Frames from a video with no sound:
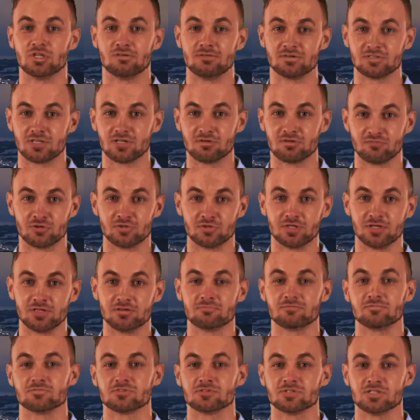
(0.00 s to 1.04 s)
Number
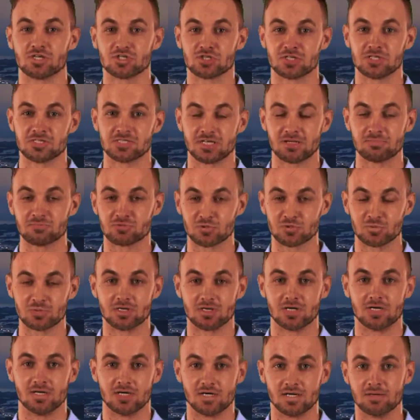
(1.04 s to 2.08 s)
4.
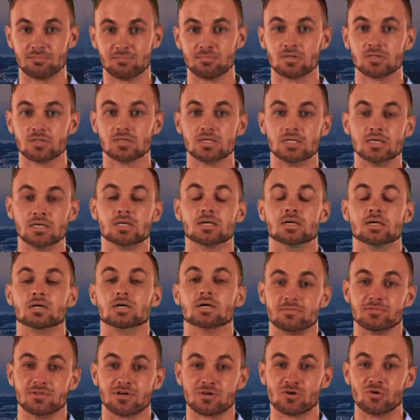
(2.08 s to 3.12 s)
Invasive species
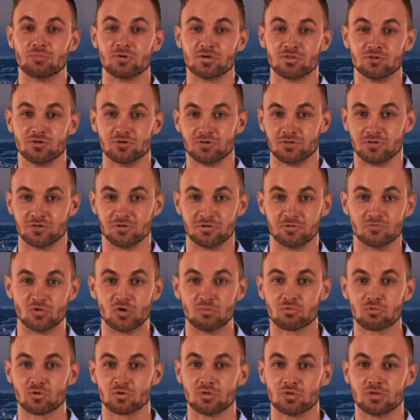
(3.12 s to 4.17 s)
management.
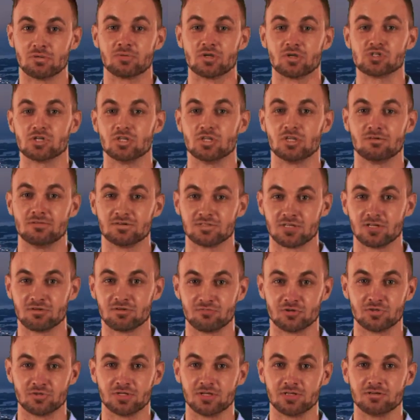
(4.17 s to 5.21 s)
Invasive
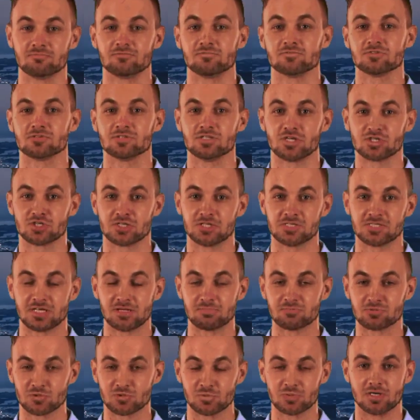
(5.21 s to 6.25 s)
species management can have
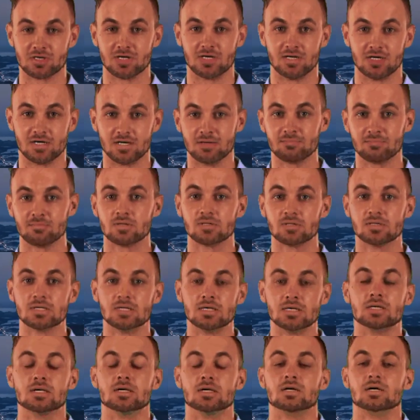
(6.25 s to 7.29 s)
negative
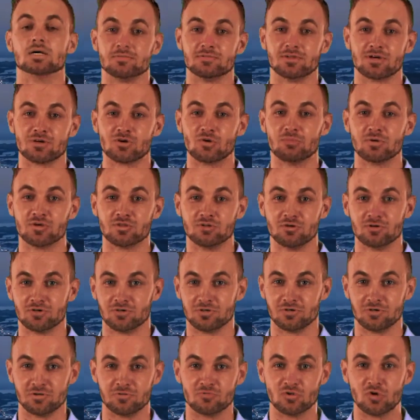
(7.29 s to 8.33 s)
impacts on
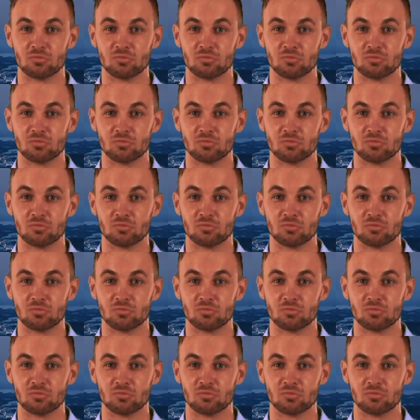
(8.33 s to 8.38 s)
native